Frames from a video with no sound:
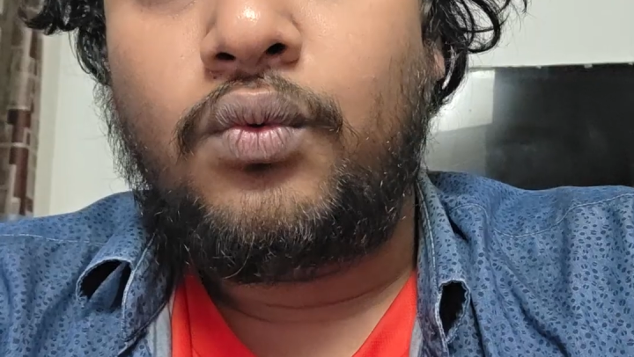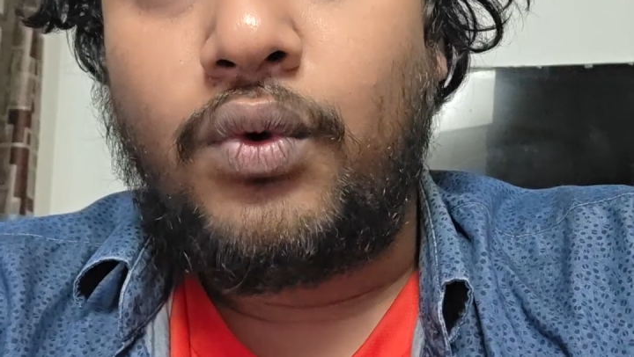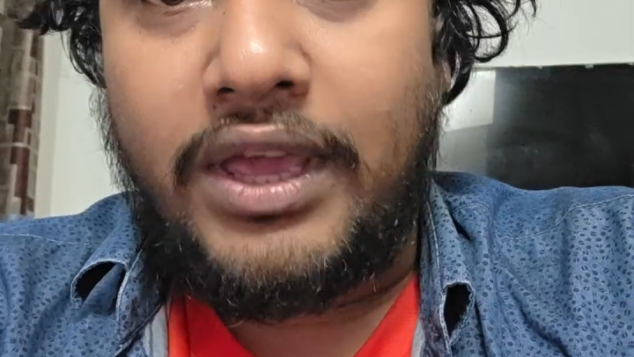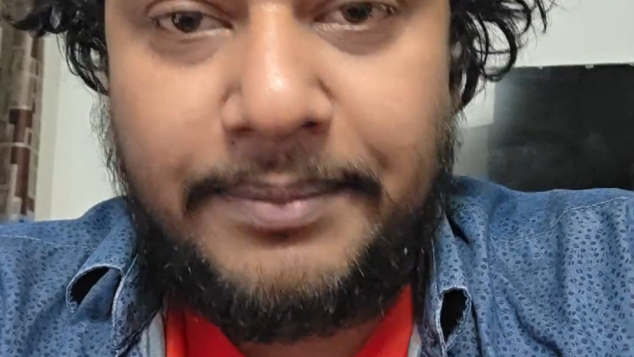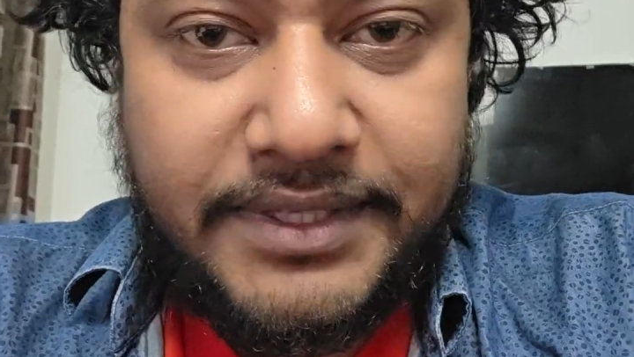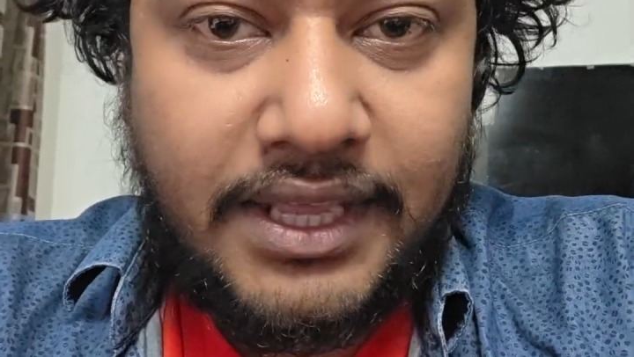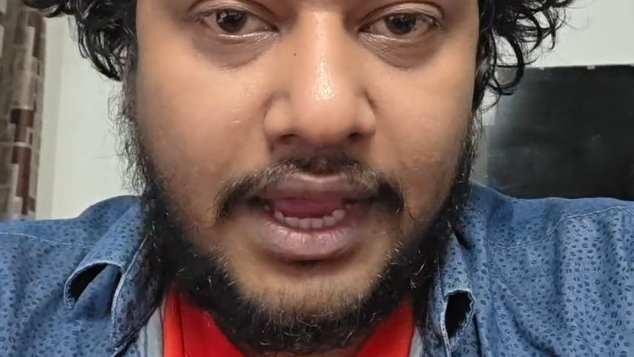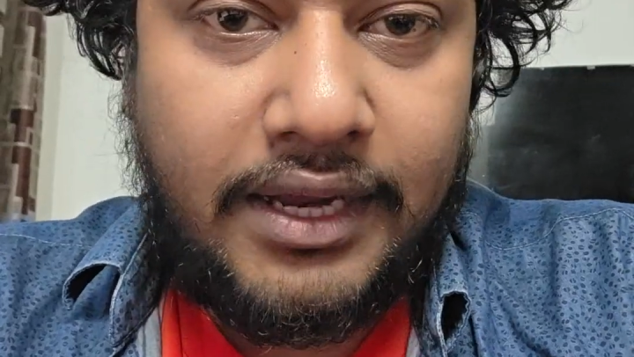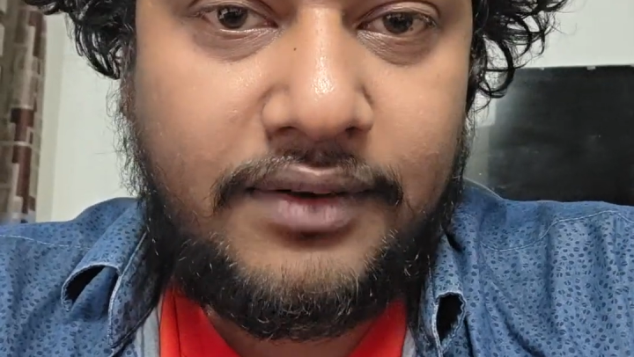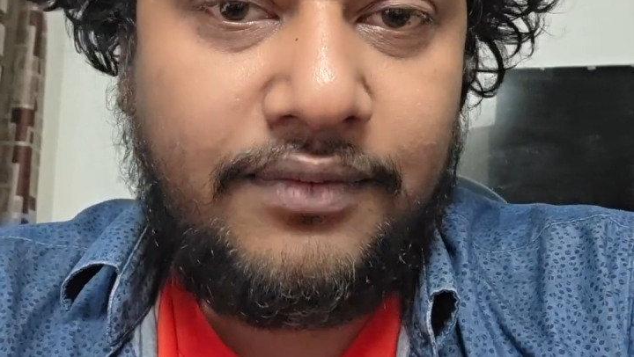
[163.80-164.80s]

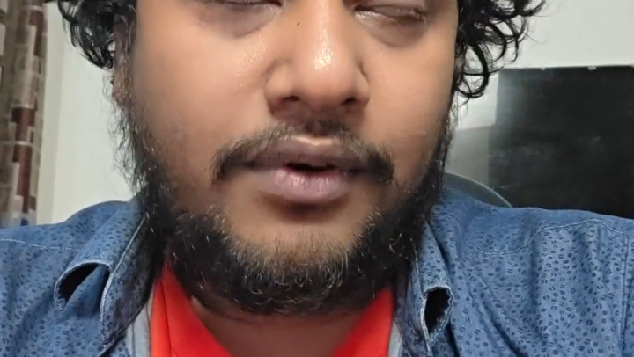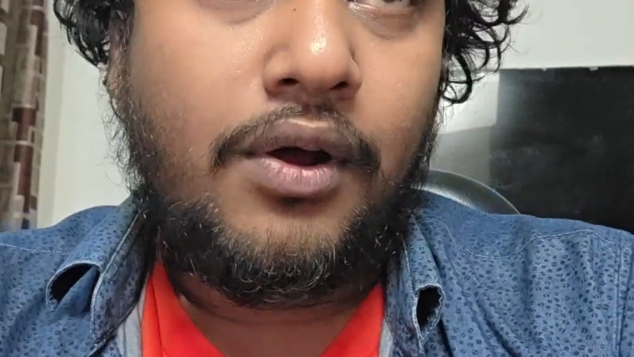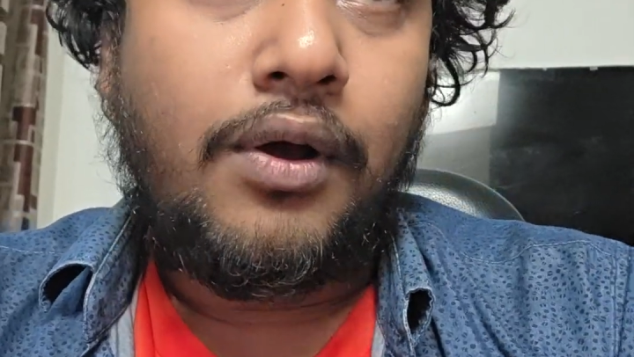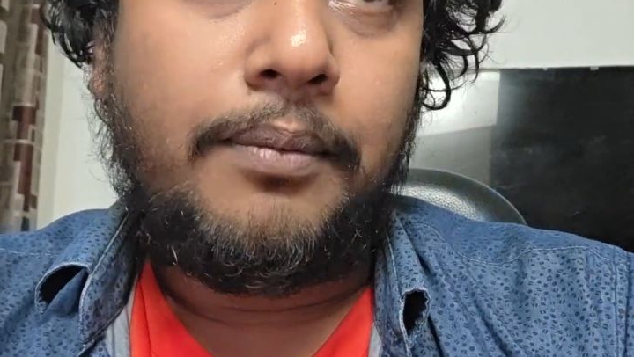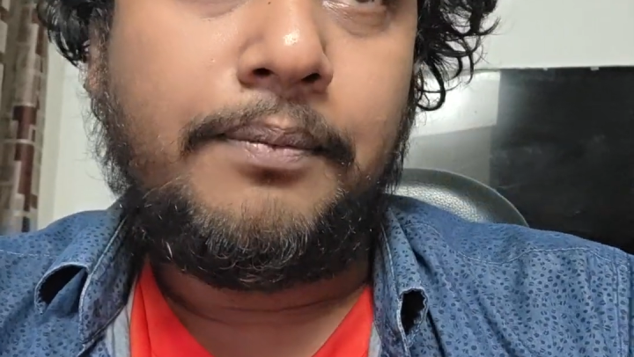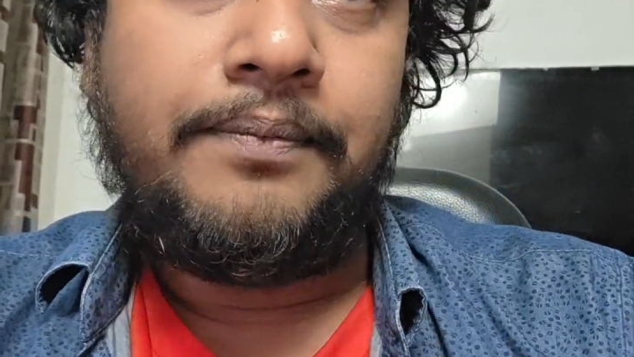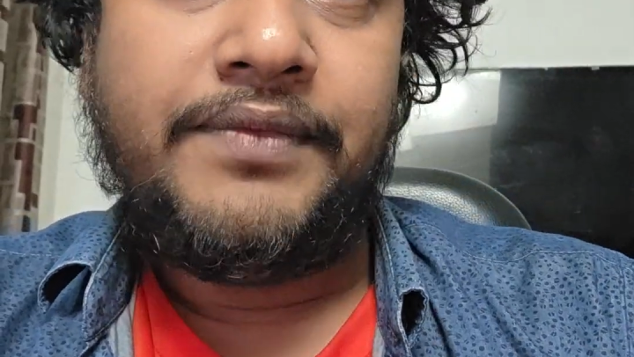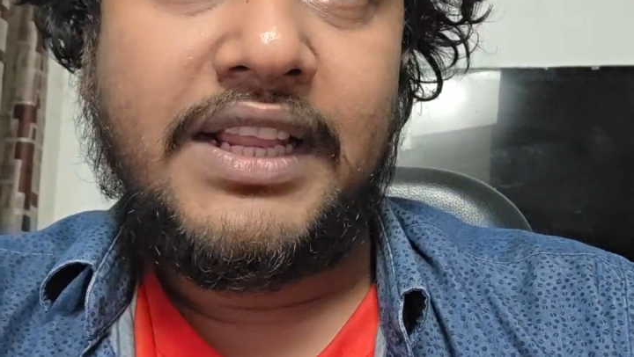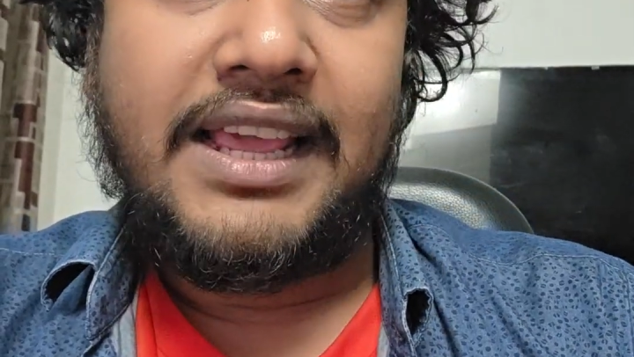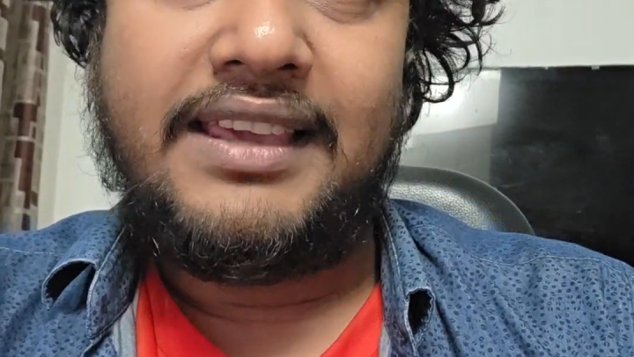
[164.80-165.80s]
website from,
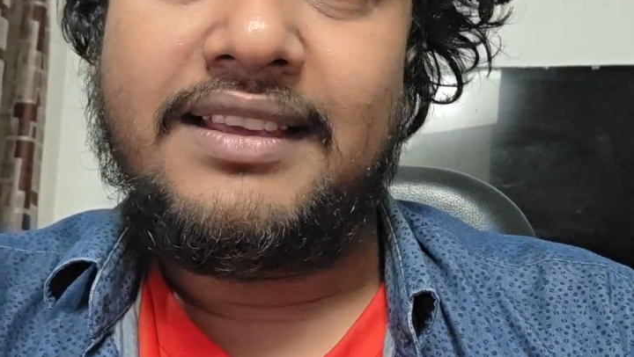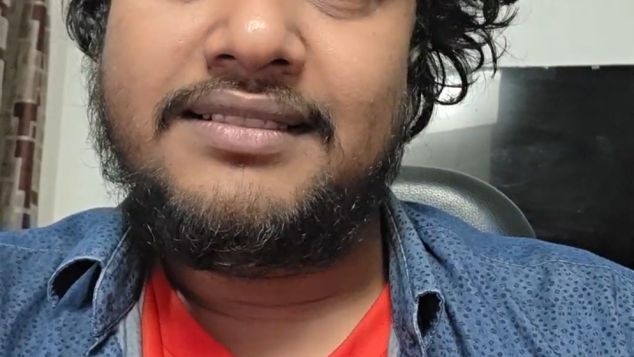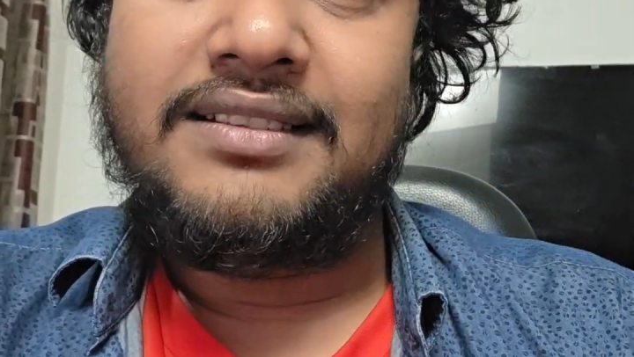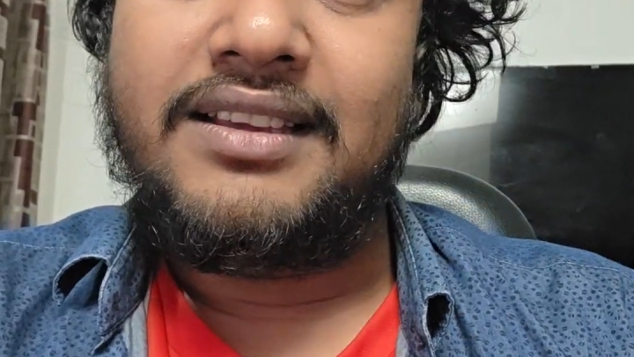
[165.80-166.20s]
like as